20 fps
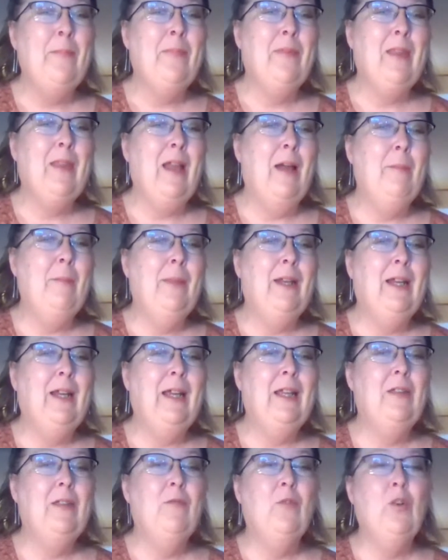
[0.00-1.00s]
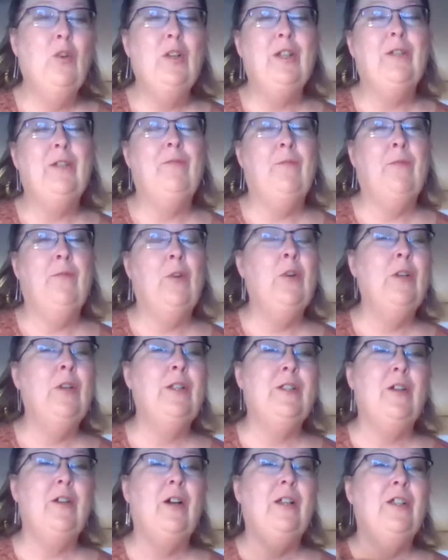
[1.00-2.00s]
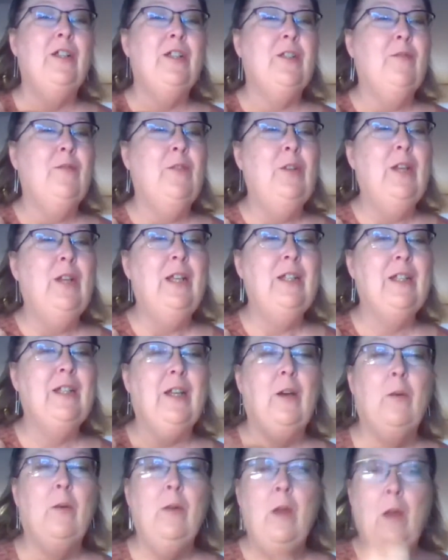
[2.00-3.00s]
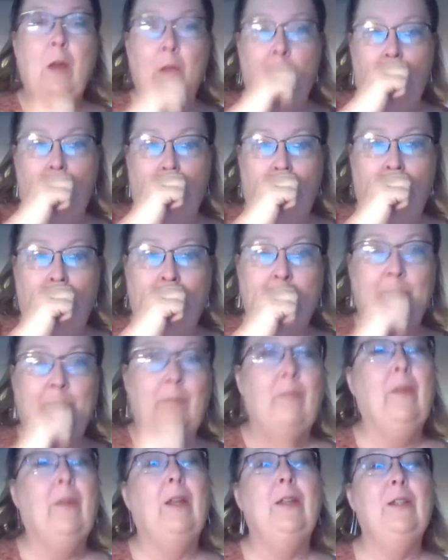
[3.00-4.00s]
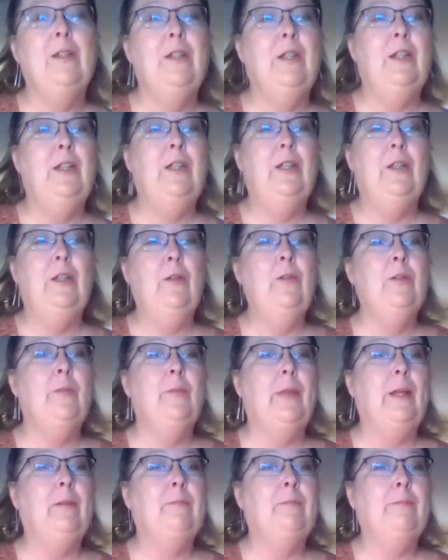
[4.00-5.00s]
I mean, I had the furnace on just a few days ago. Excuse me.